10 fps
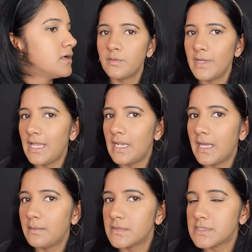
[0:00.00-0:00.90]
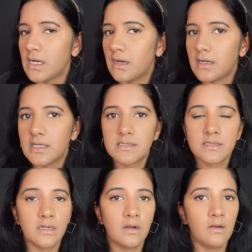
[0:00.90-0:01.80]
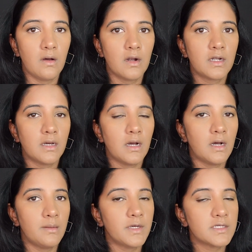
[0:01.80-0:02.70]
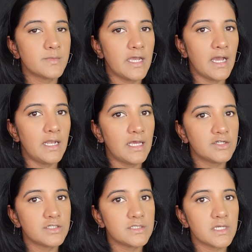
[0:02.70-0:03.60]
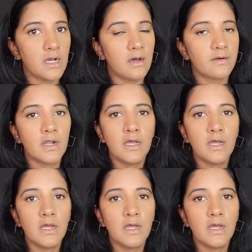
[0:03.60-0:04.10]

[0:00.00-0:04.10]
For me, I like mascaras a lot because my eyelashes are